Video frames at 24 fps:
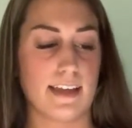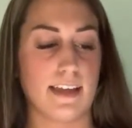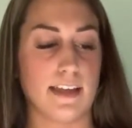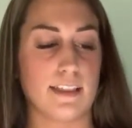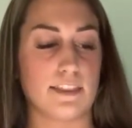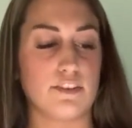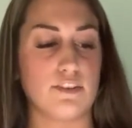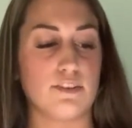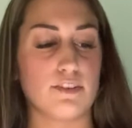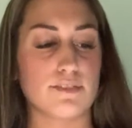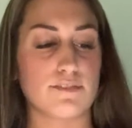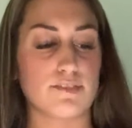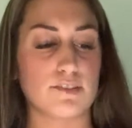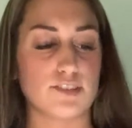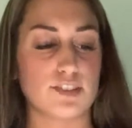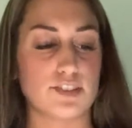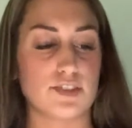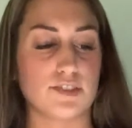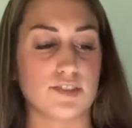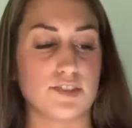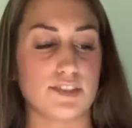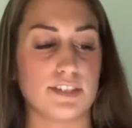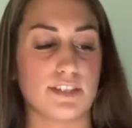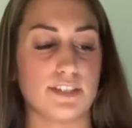The
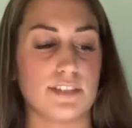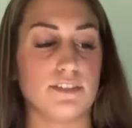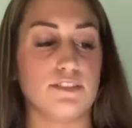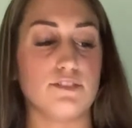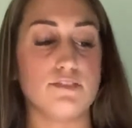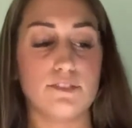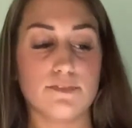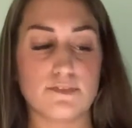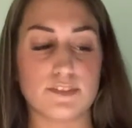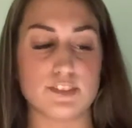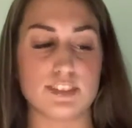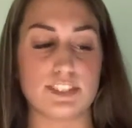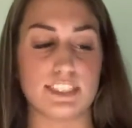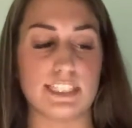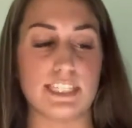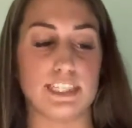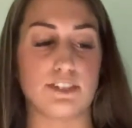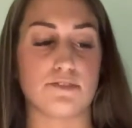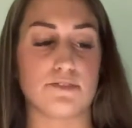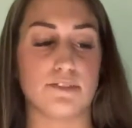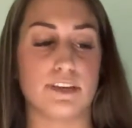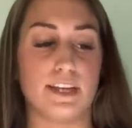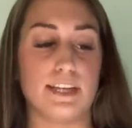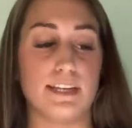university, university
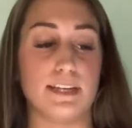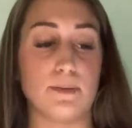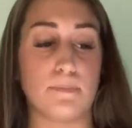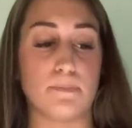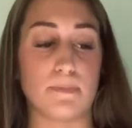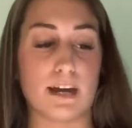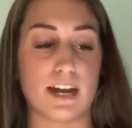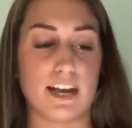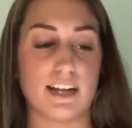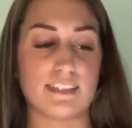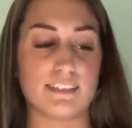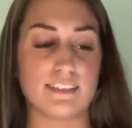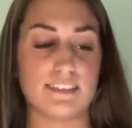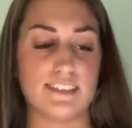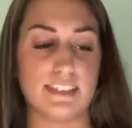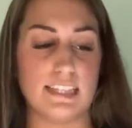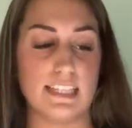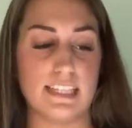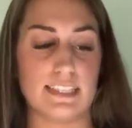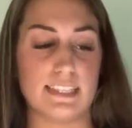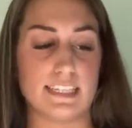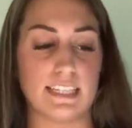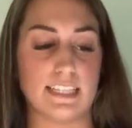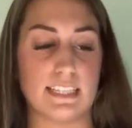created a
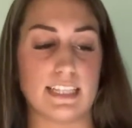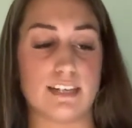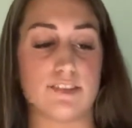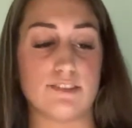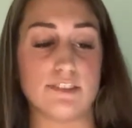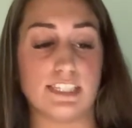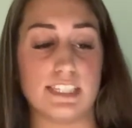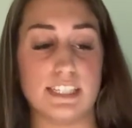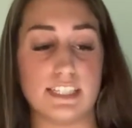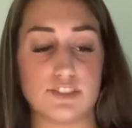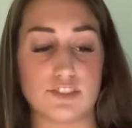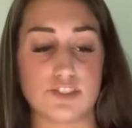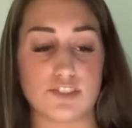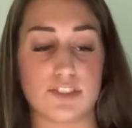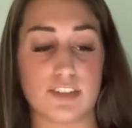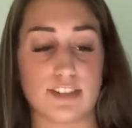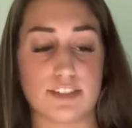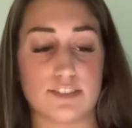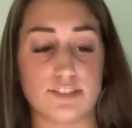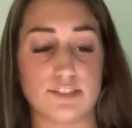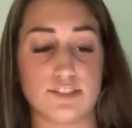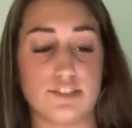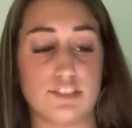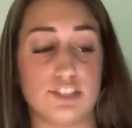policy that allows the
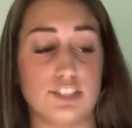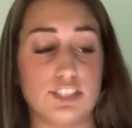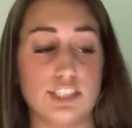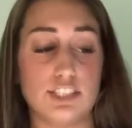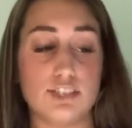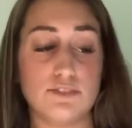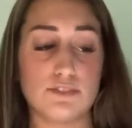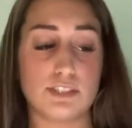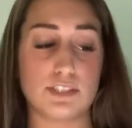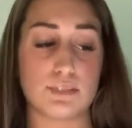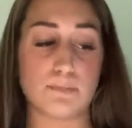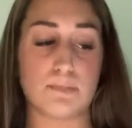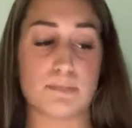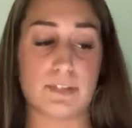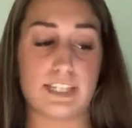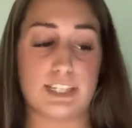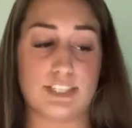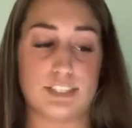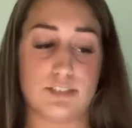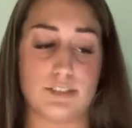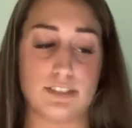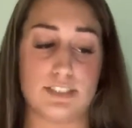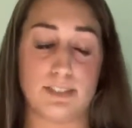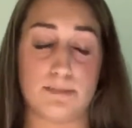instructors to use the
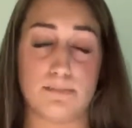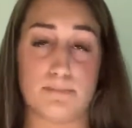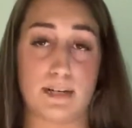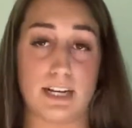plagiarism